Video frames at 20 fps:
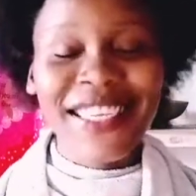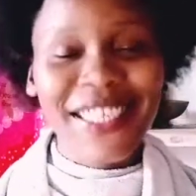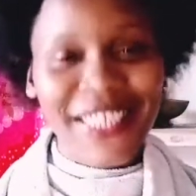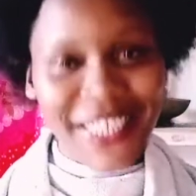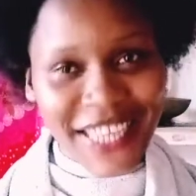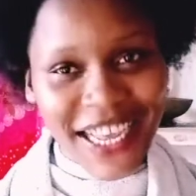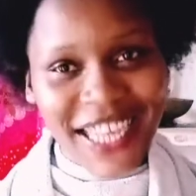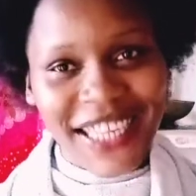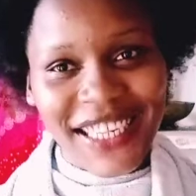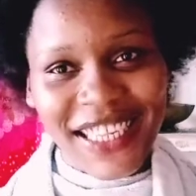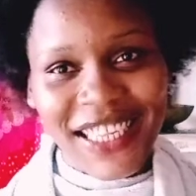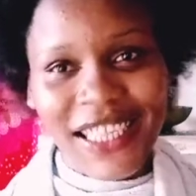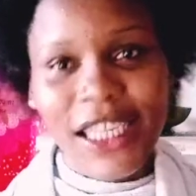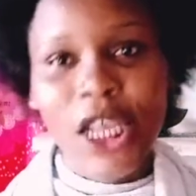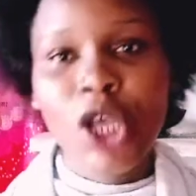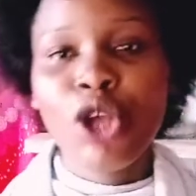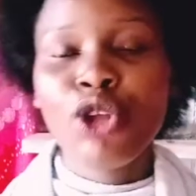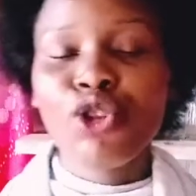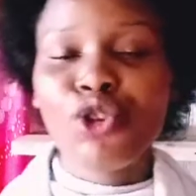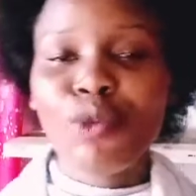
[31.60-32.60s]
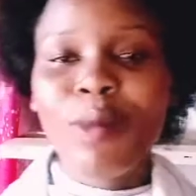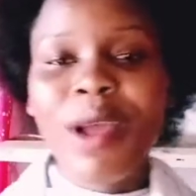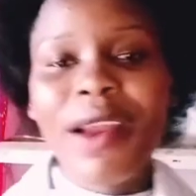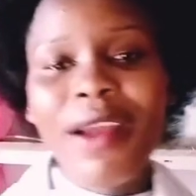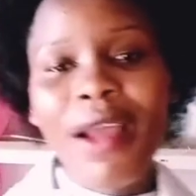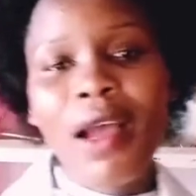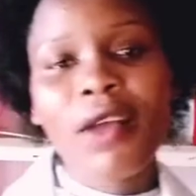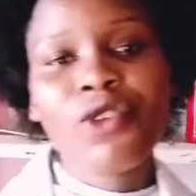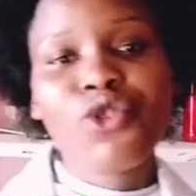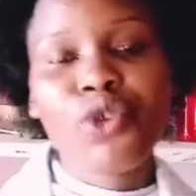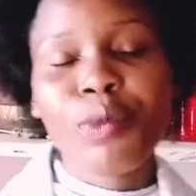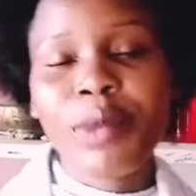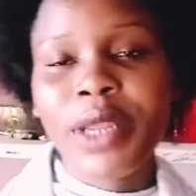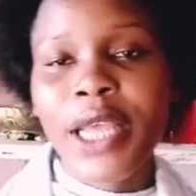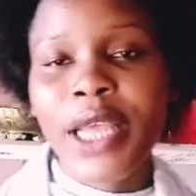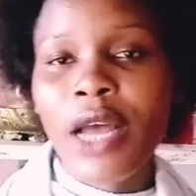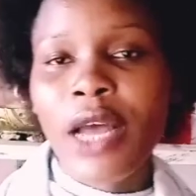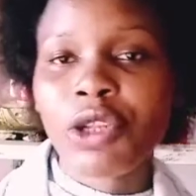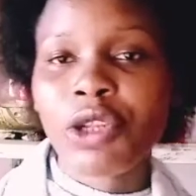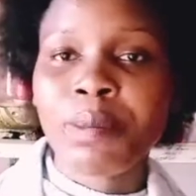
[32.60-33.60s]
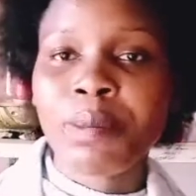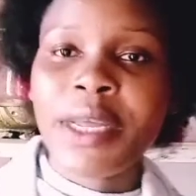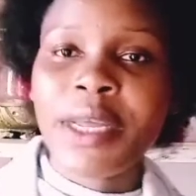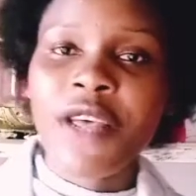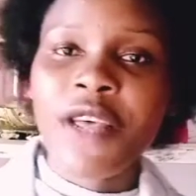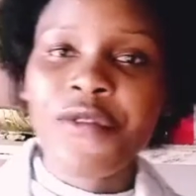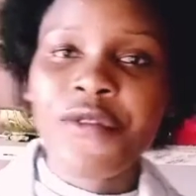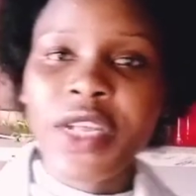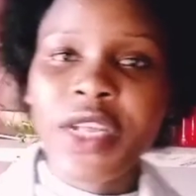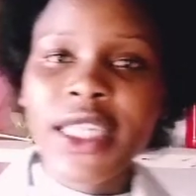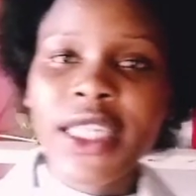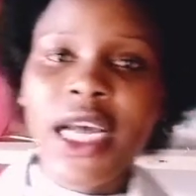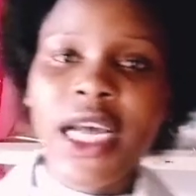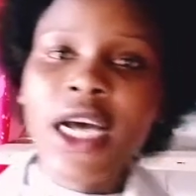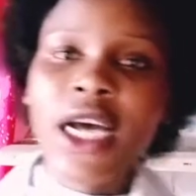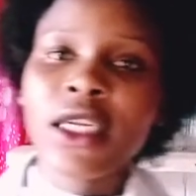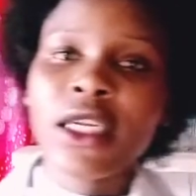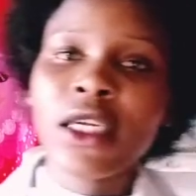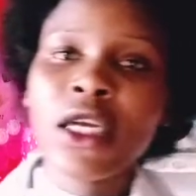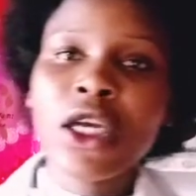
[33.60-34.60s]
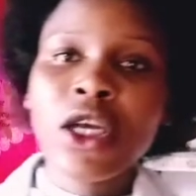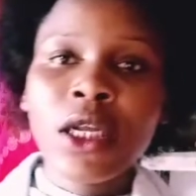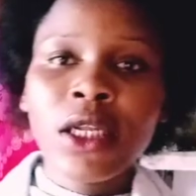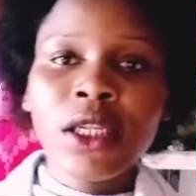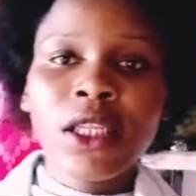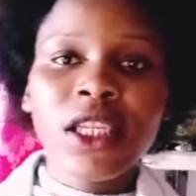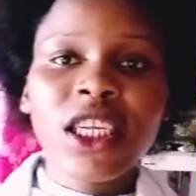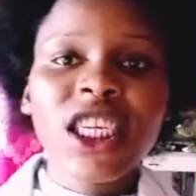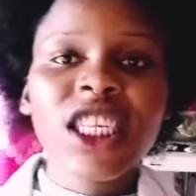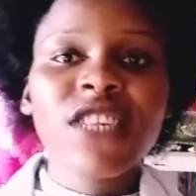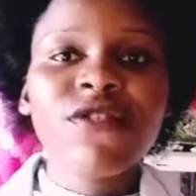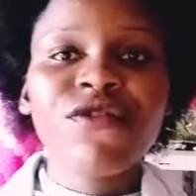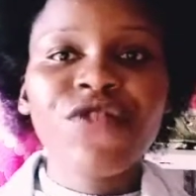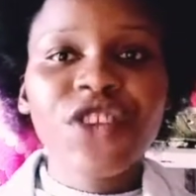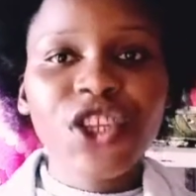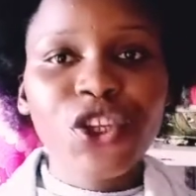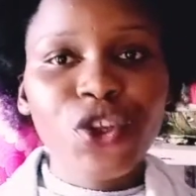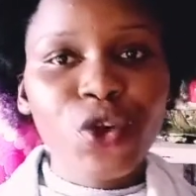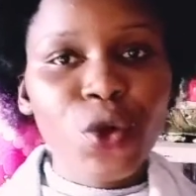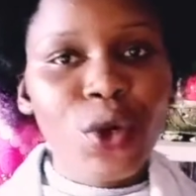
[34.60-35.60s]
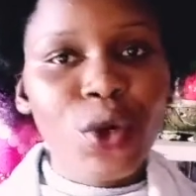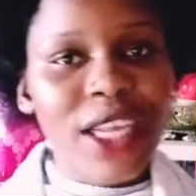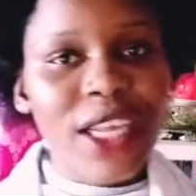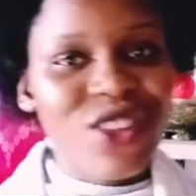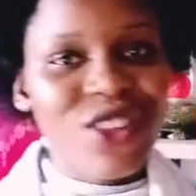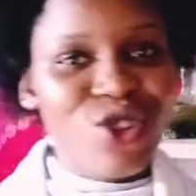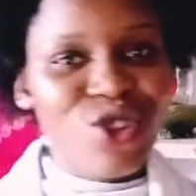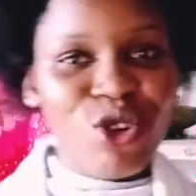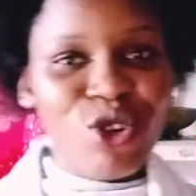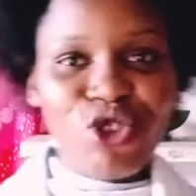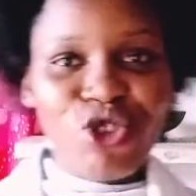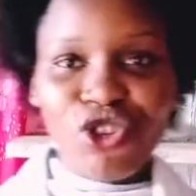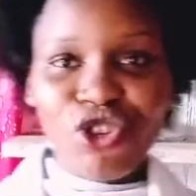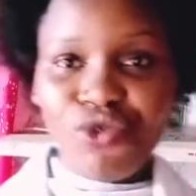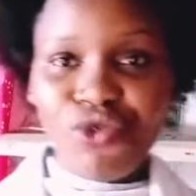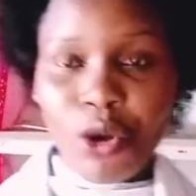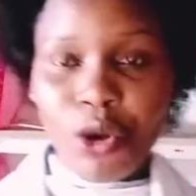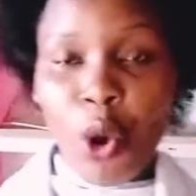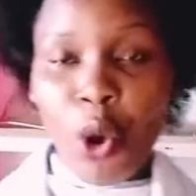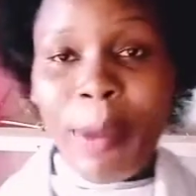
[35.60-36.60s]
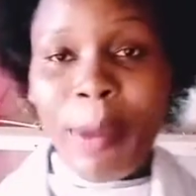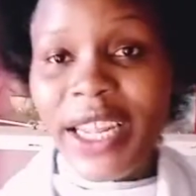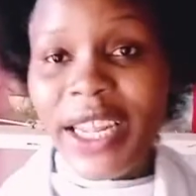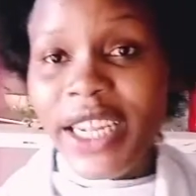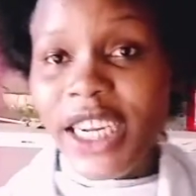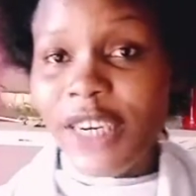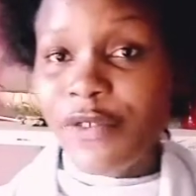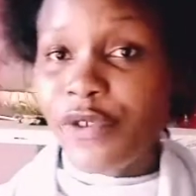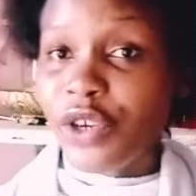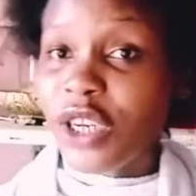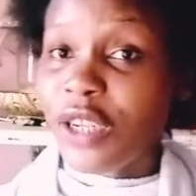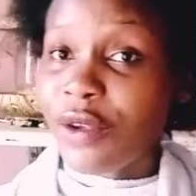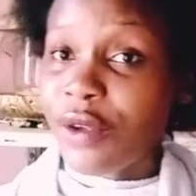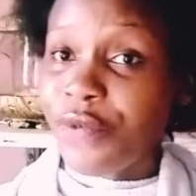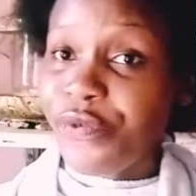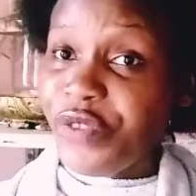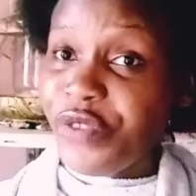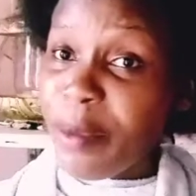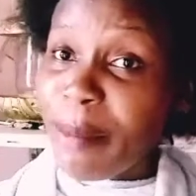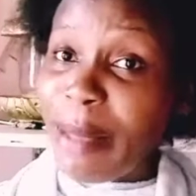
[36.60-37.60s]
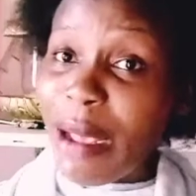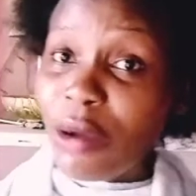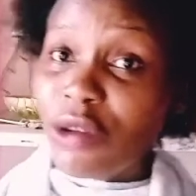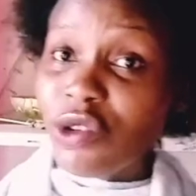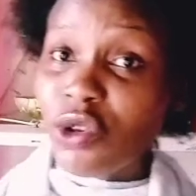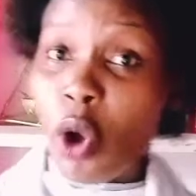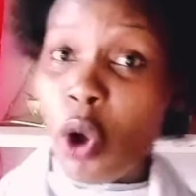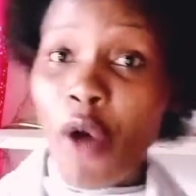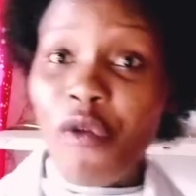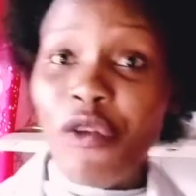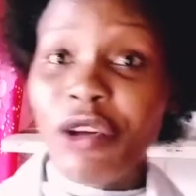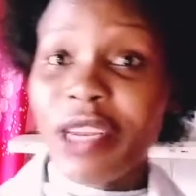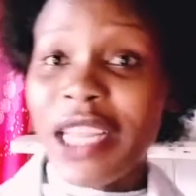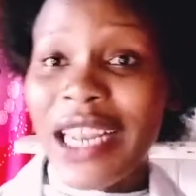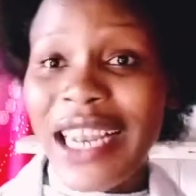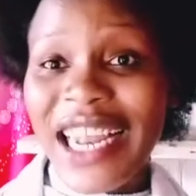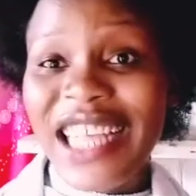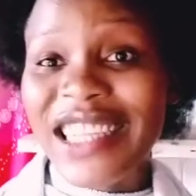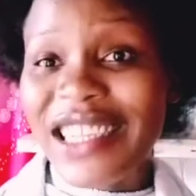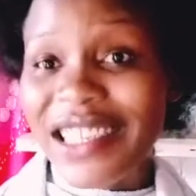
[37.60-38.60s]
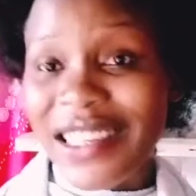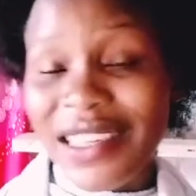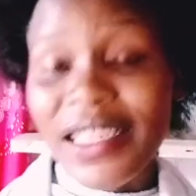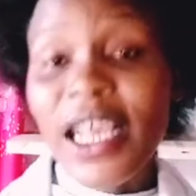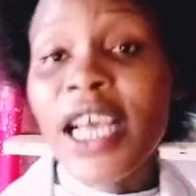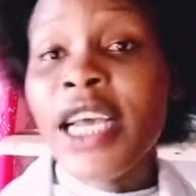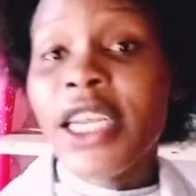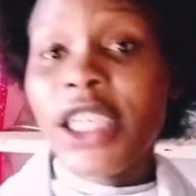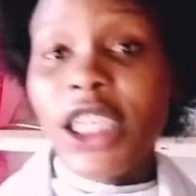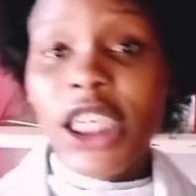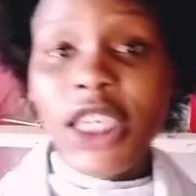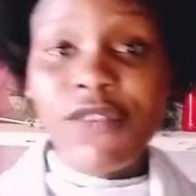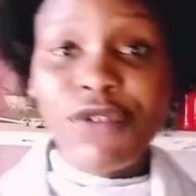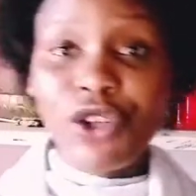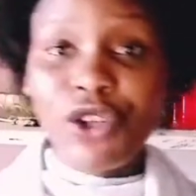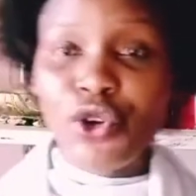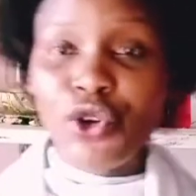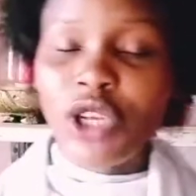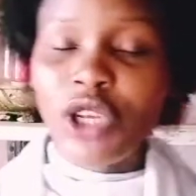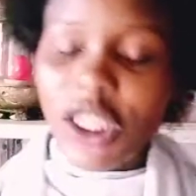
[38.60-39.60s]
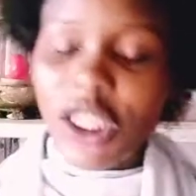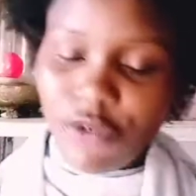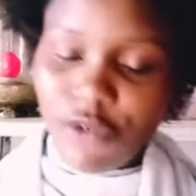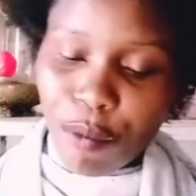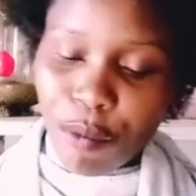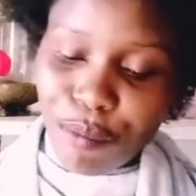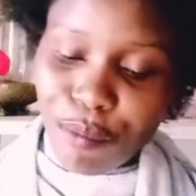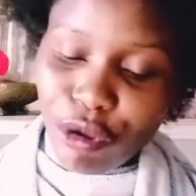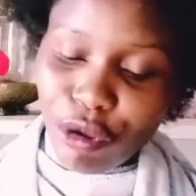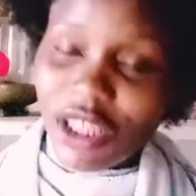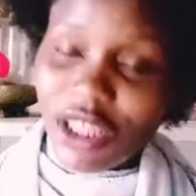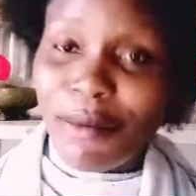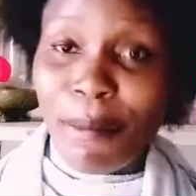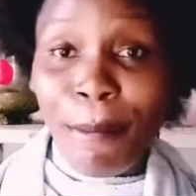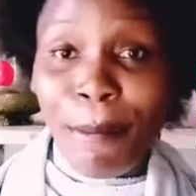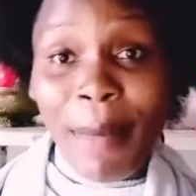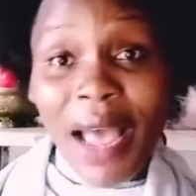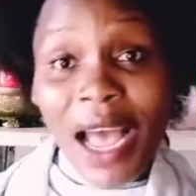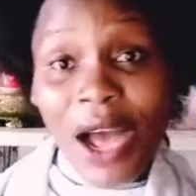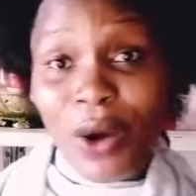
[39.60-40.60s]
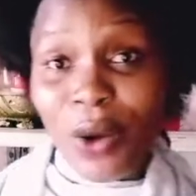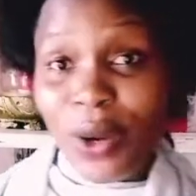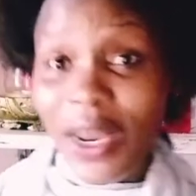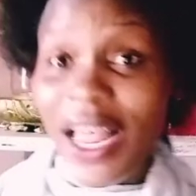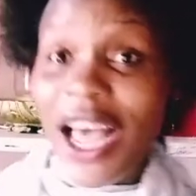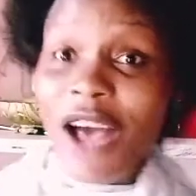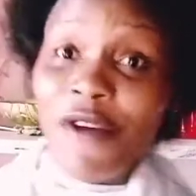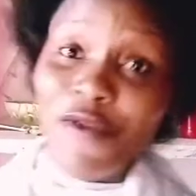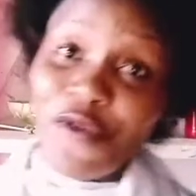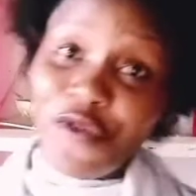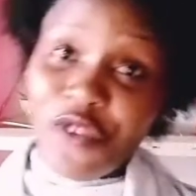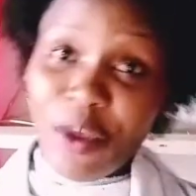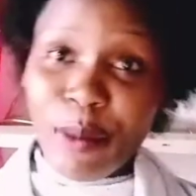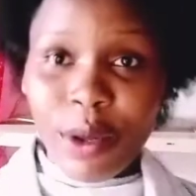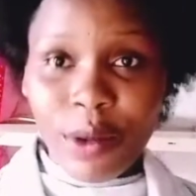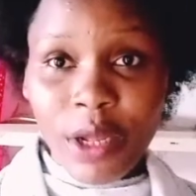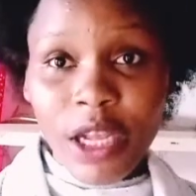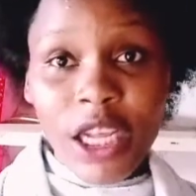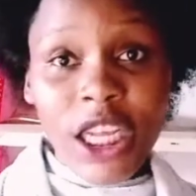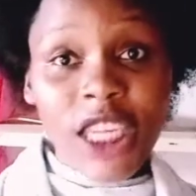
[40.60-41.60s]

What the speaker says: Yes, turmeric has so many health benefits, and this video is not just recommended for the females or for the ladies. This video is for both male and female.